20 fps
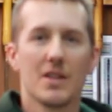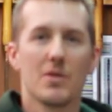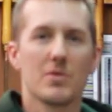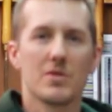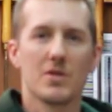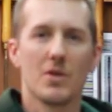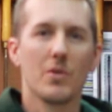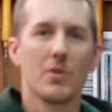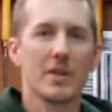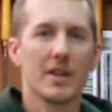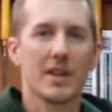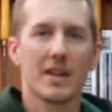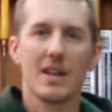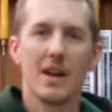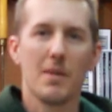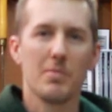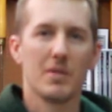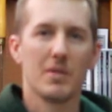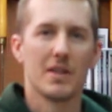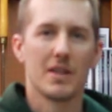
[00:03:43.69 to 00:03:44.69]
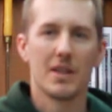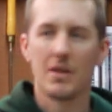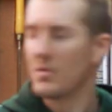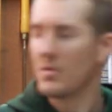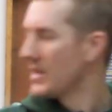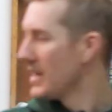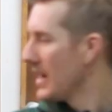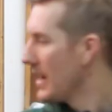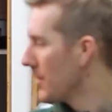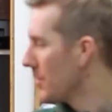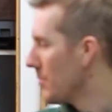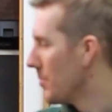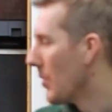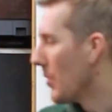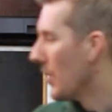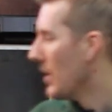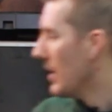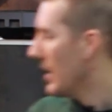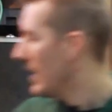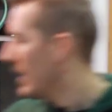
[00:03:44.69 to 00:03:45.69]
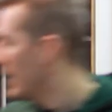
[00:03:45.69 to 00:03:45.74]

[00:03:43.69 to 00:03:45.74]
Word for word: There was only a couple and they were terrible.